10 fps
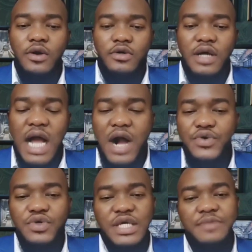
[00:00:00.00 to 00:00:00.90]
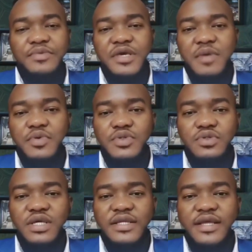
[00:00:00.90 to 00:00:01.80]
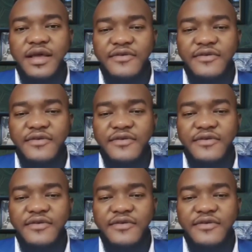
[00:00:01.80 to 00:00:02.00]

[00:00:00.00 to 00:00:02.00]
on how you can be able to get